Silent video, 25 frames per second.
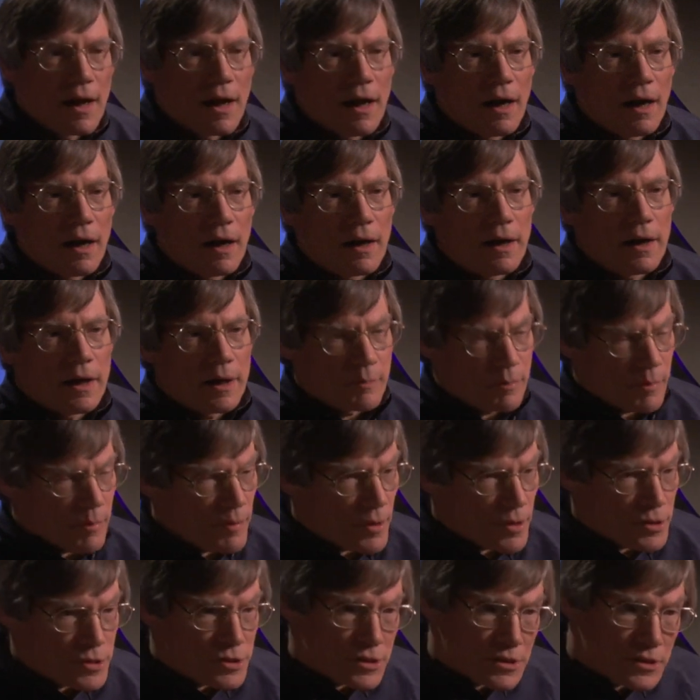Uh, it
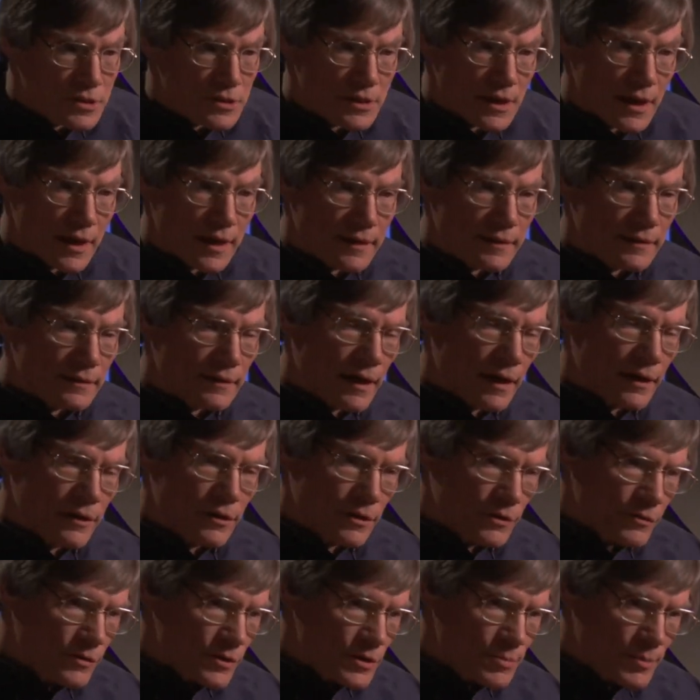proposes that our
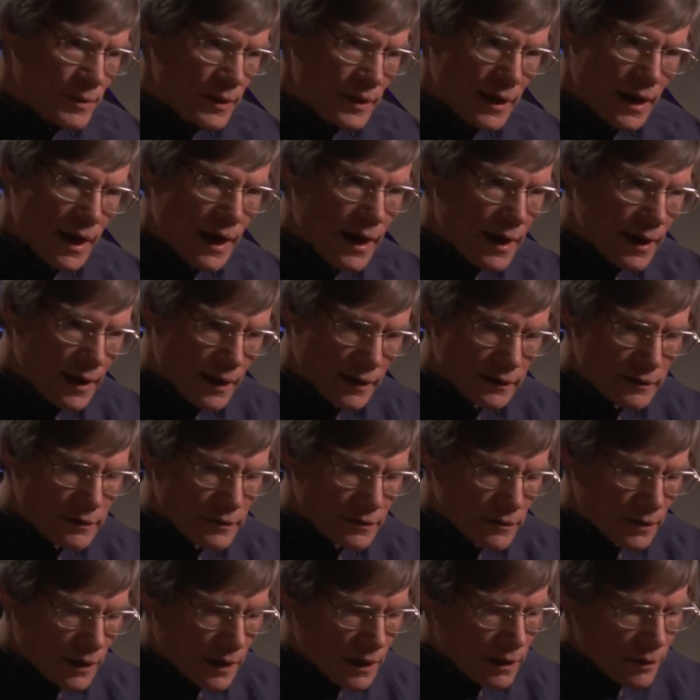universe
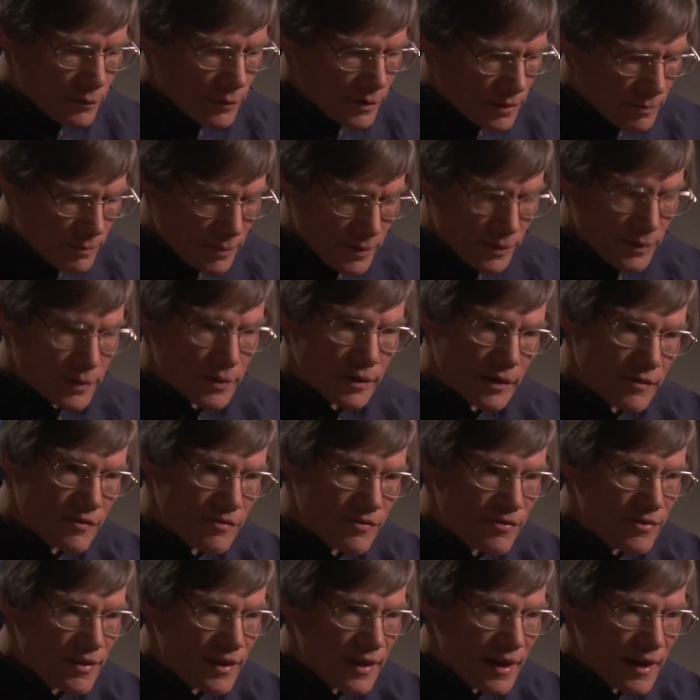began uh, with a period of